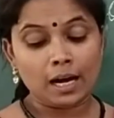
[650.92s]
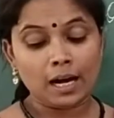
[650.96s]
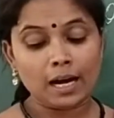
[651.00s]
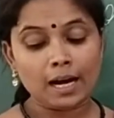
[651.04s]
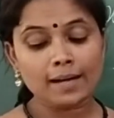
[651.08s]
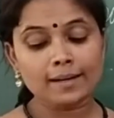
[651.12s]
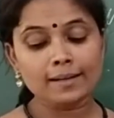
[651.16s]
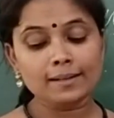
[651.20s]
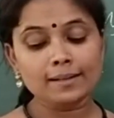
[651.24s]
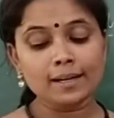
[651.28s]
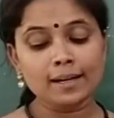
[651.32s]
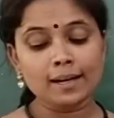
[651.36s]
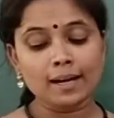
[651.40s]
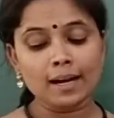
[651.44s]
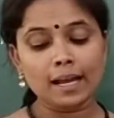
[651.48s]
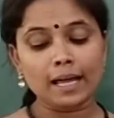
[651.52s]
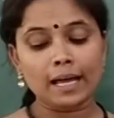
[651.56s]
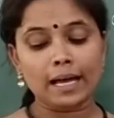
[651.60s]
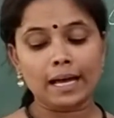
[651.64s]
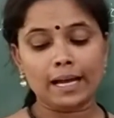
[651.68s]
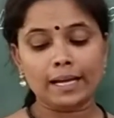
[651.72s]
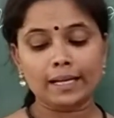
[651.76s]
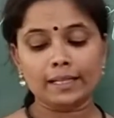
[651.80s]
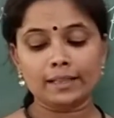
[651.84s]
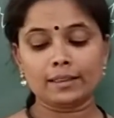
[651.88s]

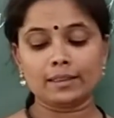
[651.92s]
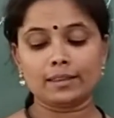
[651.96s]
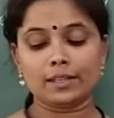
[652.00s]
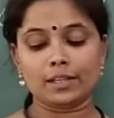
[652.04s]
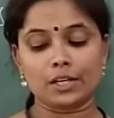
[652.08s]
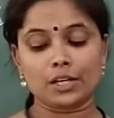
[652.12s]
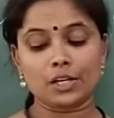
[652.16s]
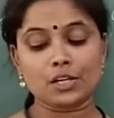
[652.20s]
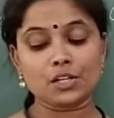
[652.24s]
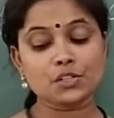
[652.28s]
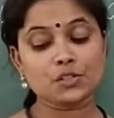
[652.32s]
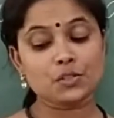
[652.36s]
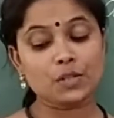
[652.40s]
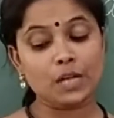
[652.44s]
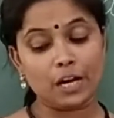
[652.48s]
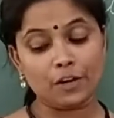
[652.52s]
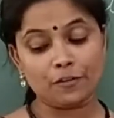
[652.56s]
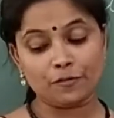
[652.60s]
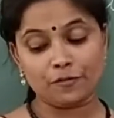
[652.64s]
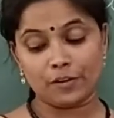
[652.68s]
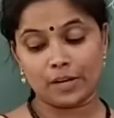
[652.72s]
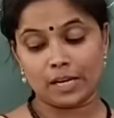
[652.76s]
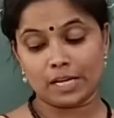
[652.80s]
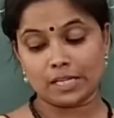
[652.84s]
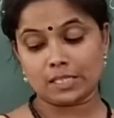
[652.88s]
Underline their
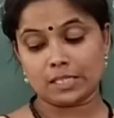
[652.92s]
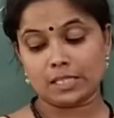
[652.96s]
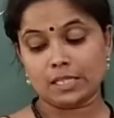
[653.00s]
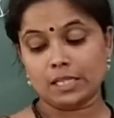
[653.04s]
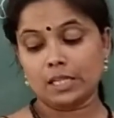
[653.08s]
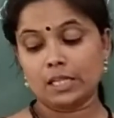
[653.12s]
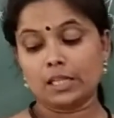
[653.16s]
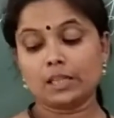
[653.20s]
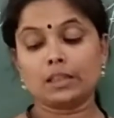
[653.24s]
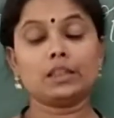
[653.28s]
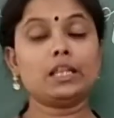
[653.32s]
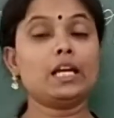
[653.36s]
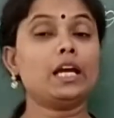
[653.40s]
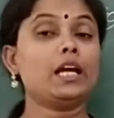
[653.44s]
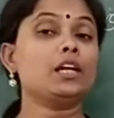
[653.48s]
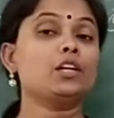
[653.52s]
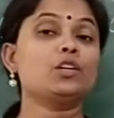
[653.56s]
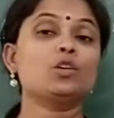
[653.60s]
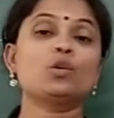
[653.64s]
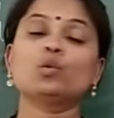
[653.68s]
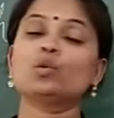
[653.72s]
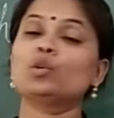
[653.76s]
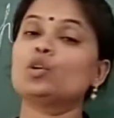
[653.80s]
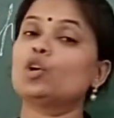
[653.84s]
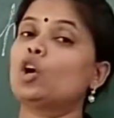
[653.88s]
surface. They
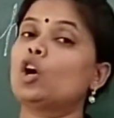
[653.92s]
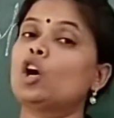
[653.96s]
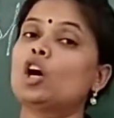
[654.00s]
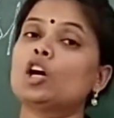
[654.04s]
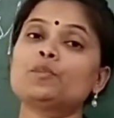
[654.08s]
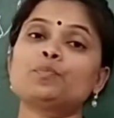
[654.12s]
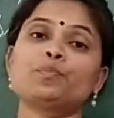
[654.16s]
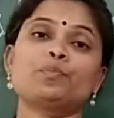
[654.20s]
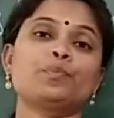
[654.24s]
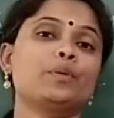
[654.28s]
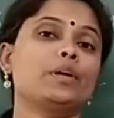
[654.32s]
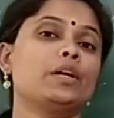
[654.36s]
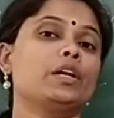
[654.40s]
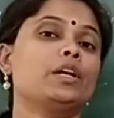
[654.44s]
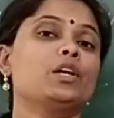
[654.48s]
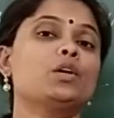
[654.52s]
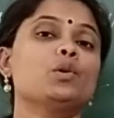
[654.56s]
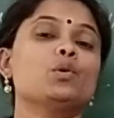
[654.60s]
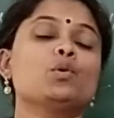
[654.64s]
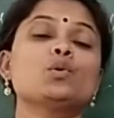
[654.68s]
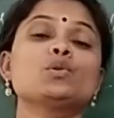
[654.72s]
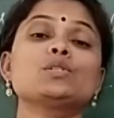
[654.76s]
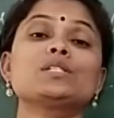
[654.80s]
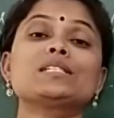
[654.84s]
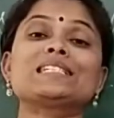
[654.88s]
do not
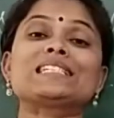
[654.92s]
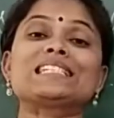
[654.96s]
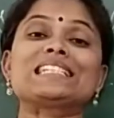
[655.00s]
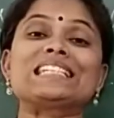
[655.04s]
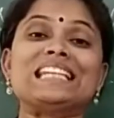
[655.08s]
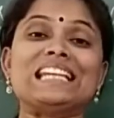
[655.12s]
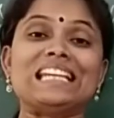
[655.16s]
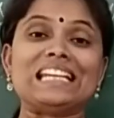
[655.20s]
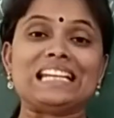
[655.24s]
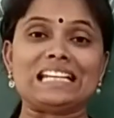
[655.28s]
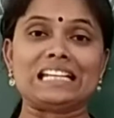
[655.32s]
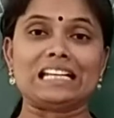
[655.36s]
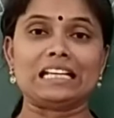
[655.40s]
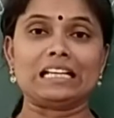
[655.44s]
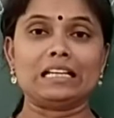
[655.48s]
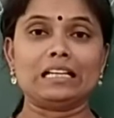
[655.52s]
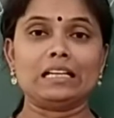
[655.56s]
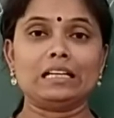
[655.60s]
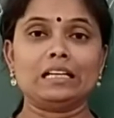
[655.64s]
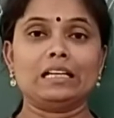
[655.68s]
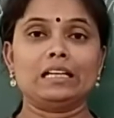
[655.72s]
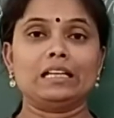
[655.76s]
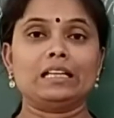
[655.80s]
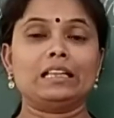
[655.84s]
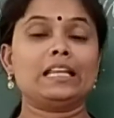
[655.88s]
produce
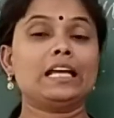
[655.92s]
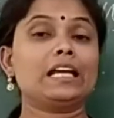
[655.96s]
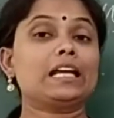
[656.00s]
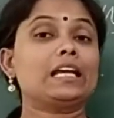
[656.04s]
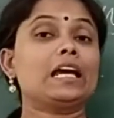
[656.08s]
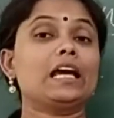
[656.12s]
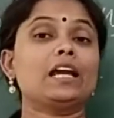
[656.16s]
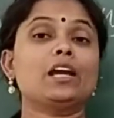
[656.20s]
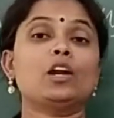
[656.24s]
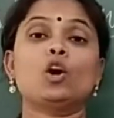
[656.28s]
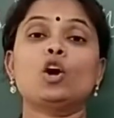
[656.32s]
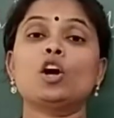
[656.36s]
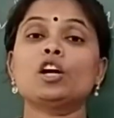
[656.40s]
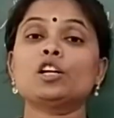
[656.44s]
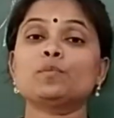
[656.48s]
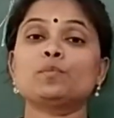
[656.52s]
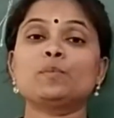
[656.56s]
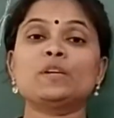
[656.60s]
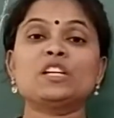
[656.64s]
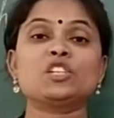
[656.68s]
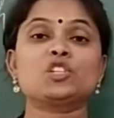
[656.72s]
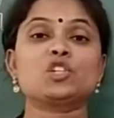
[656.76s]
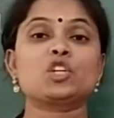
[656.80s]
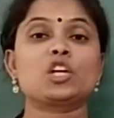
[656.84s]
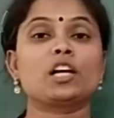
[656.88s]
seed. They cannot
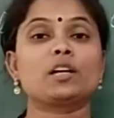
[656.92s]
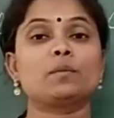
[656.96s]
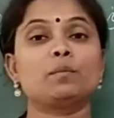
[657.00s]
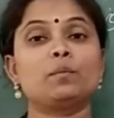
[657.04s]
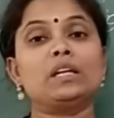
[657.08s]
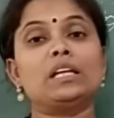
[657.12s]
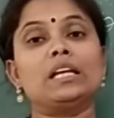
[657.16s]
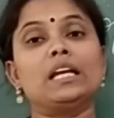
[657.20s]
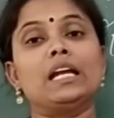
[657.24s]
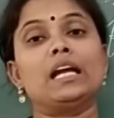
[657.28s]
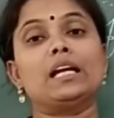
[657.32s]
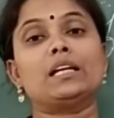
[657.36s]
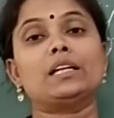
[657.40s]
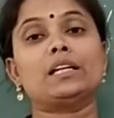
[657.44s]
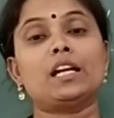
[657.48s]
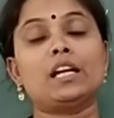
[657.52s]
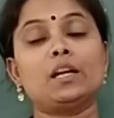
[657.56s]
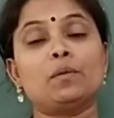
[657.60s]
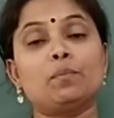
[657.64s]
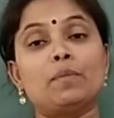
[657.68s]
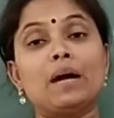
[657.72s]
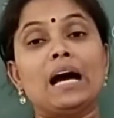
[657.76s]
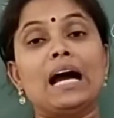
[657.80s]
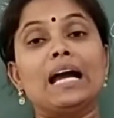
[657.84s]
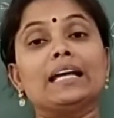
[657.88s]
be
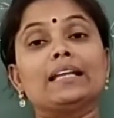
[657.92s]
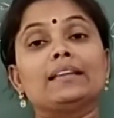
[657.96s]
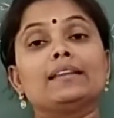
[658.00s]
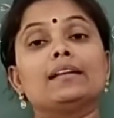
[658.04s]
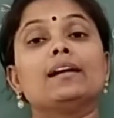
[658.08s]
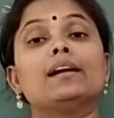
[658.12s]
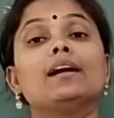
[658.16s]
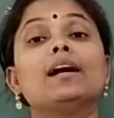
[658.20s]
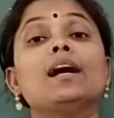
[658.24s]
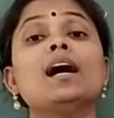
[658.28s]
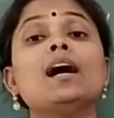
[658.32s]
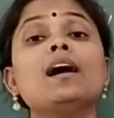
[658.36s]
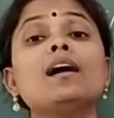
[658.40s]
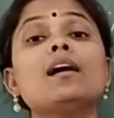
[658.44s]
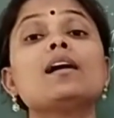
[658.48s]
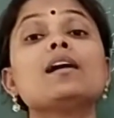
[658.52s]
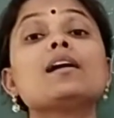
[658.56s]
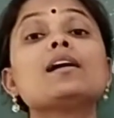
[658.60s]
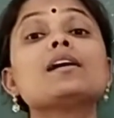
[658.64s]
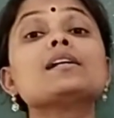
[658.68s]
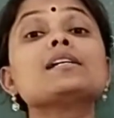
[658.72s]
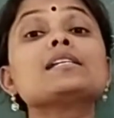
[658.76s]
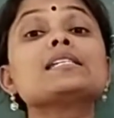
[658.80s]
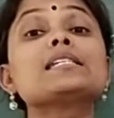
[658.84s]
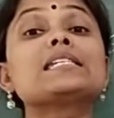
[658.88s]
germinated by the
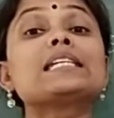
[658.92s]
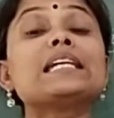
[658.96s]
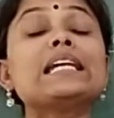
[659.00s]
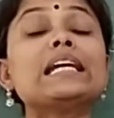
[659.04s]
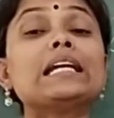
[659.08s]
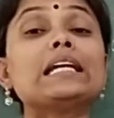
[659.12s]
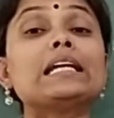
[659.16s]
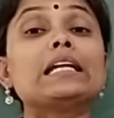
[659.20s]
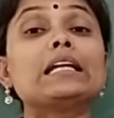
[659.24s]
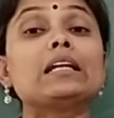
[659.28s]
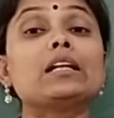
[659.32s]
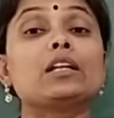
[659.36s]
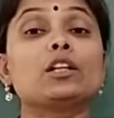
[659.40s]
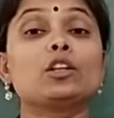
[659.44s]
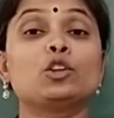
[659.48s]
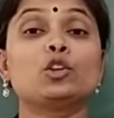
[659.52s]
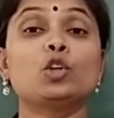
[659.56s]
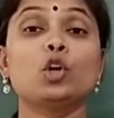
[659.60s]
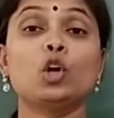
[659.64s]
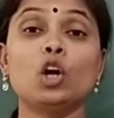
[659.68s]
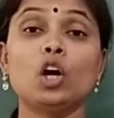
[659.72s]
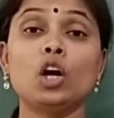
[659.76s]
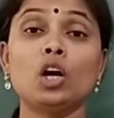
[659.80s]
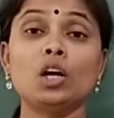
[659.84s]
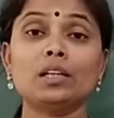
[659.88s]
seed,
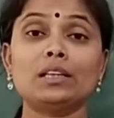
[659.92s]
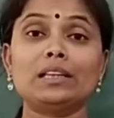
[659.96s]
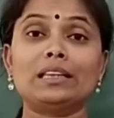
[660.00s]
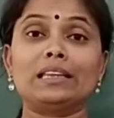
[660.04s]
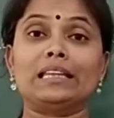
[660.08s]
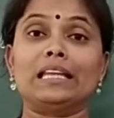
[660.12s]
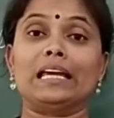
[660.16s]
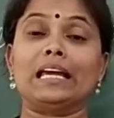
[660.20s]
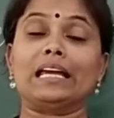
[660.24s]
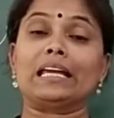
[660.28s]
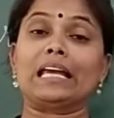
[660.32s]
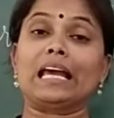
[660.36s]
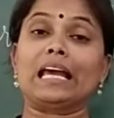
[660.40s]
though they